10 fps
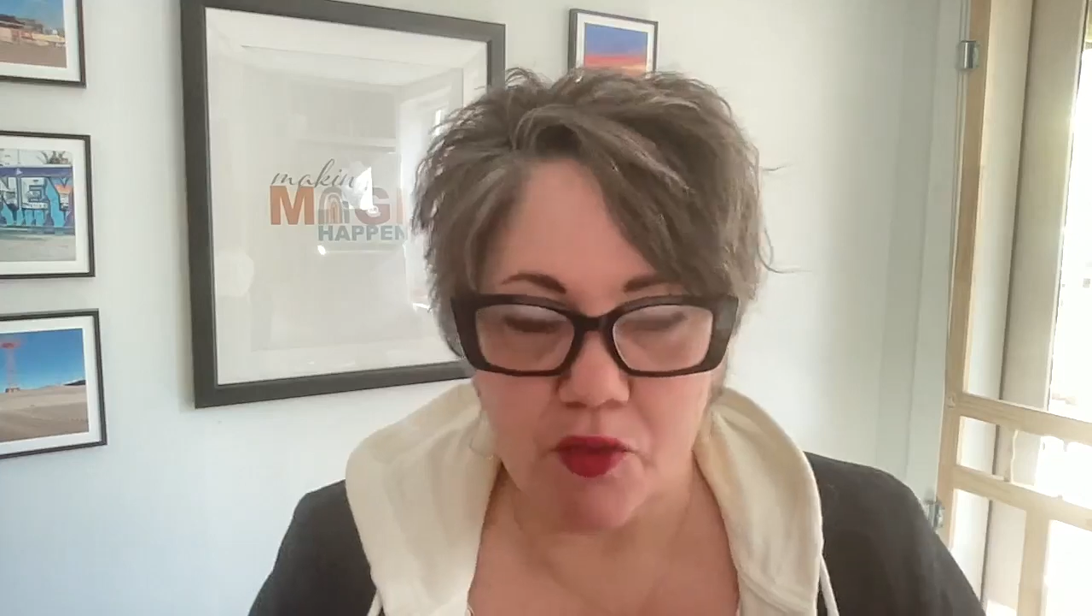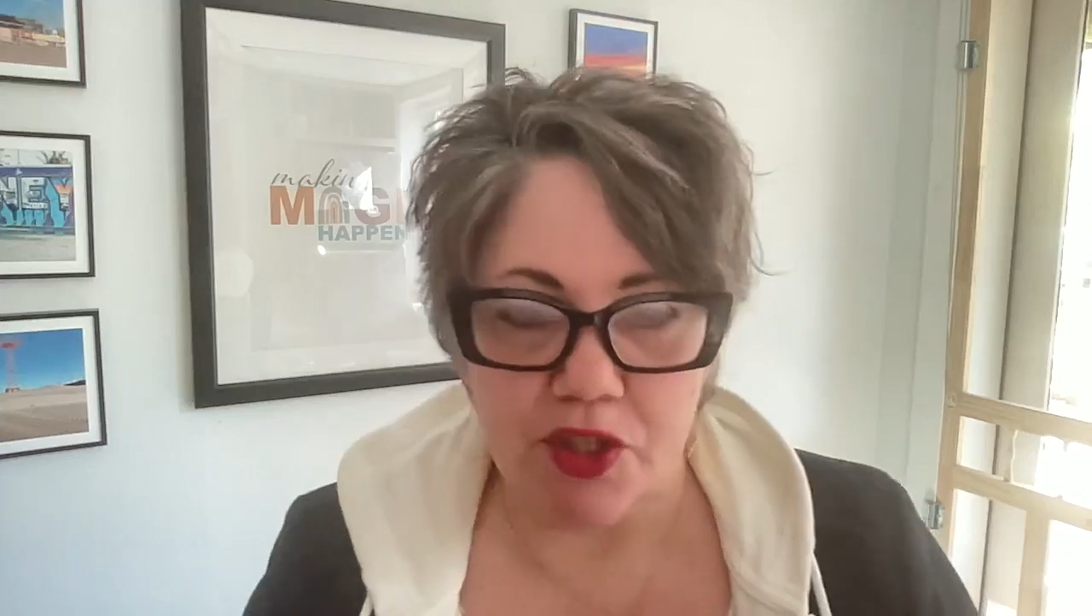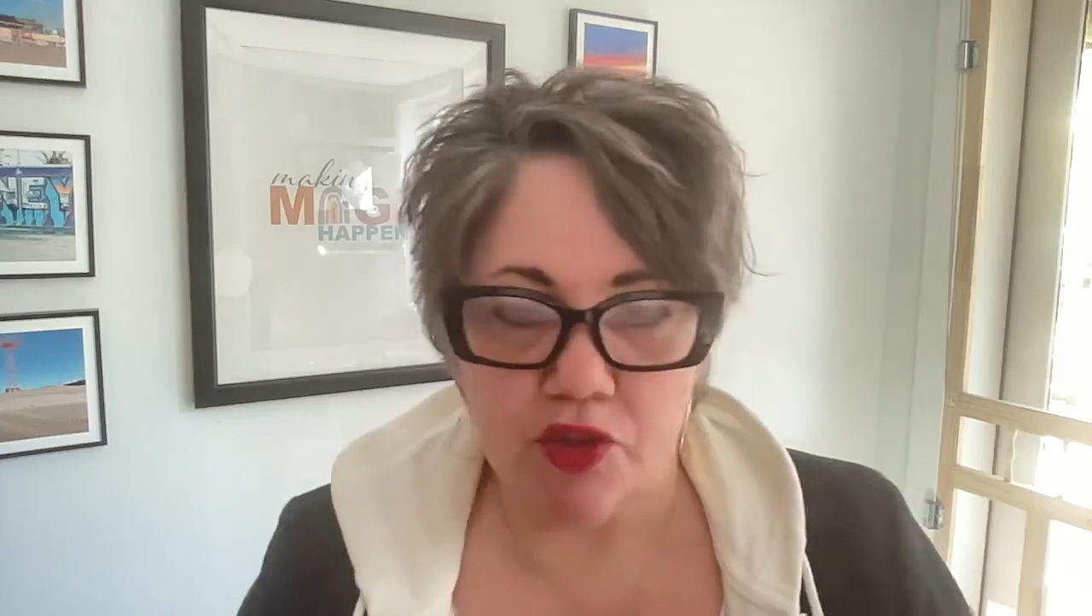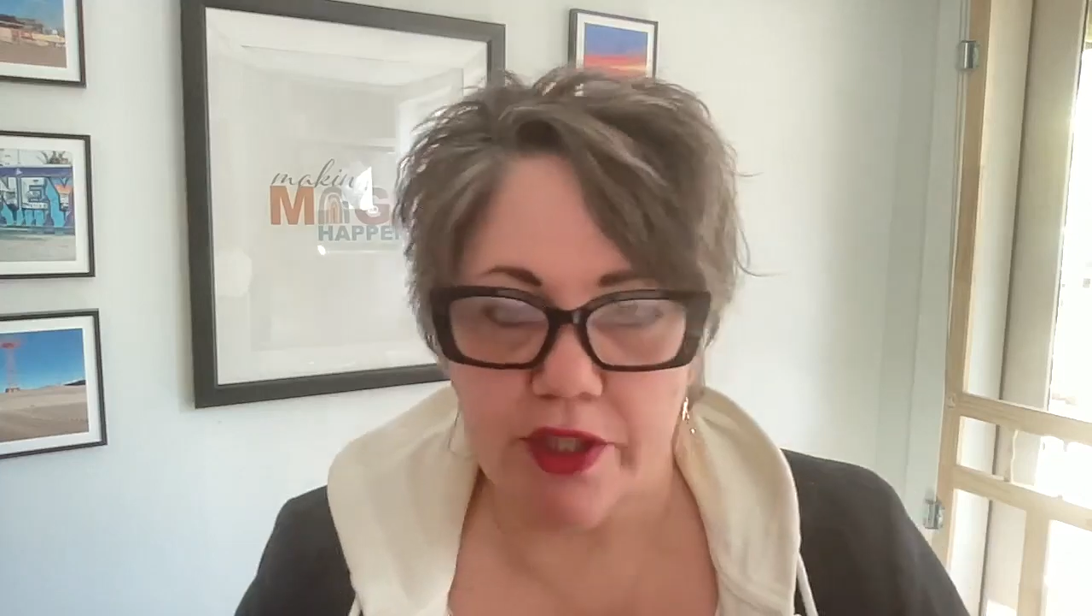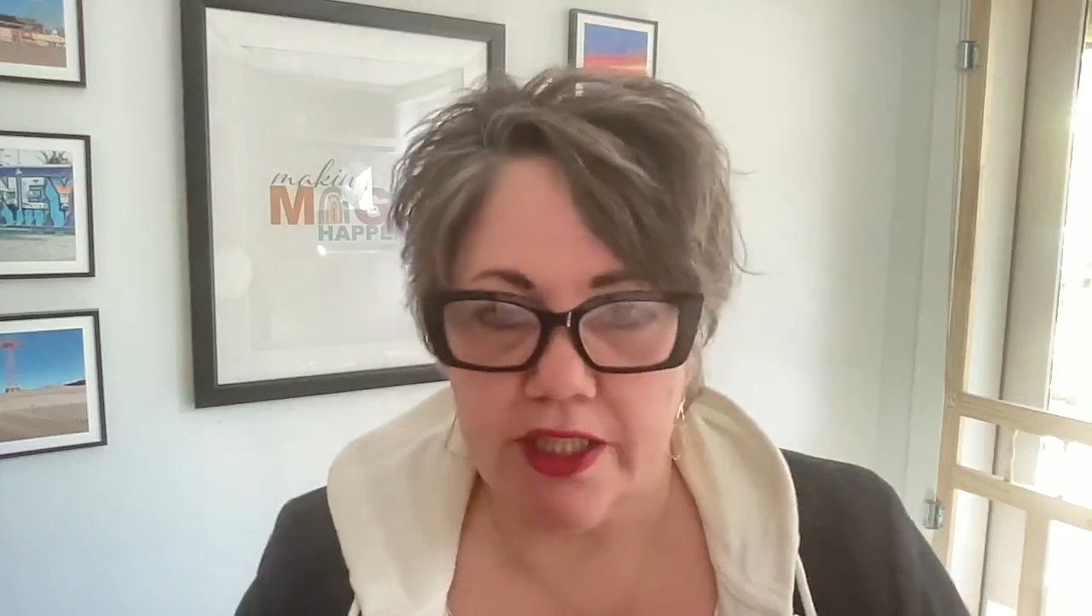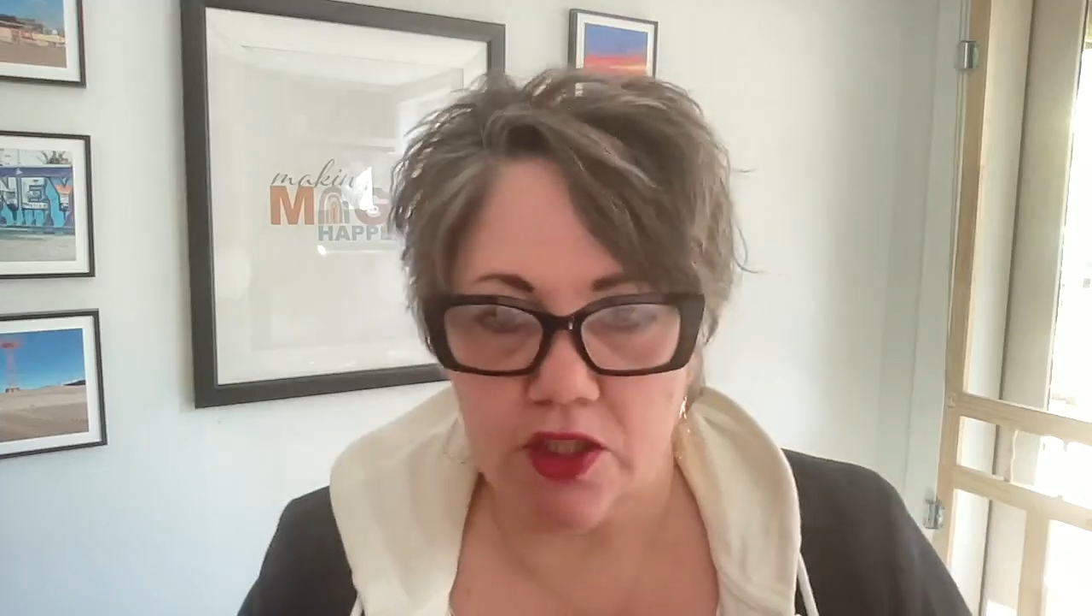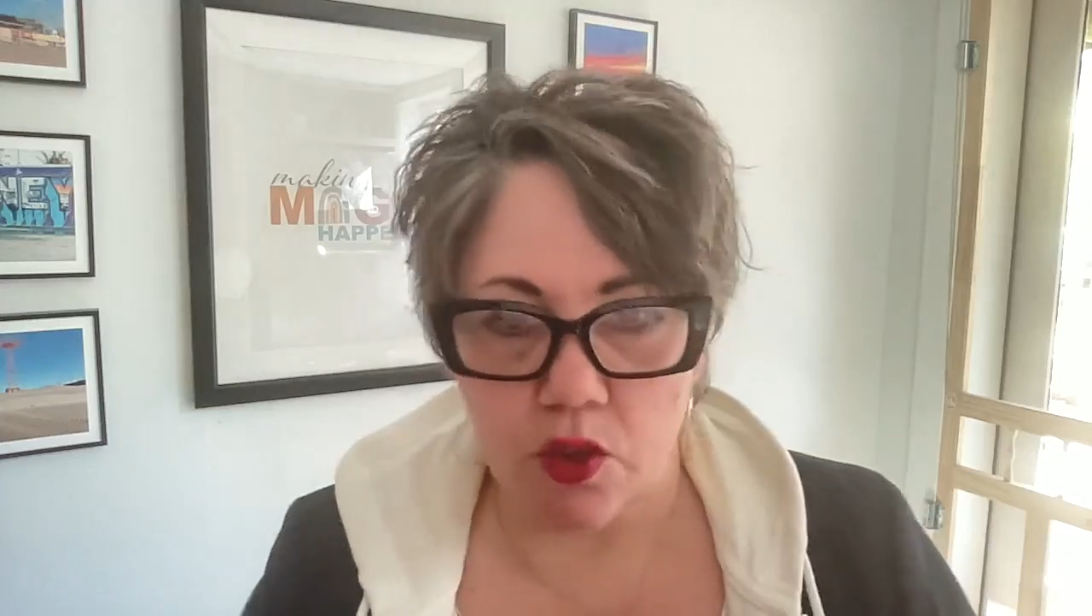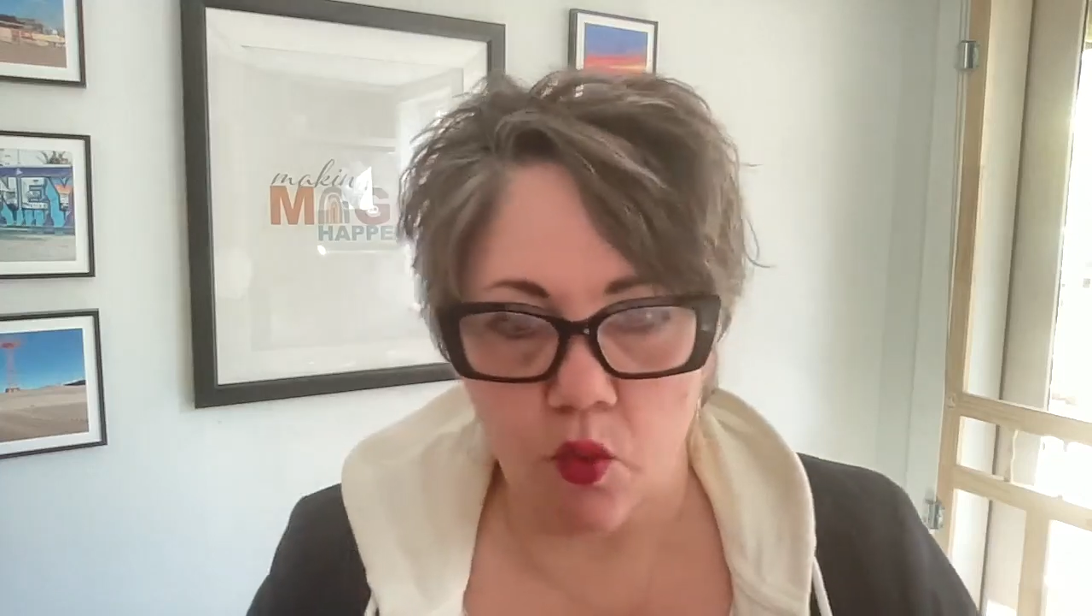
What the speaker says: retreats or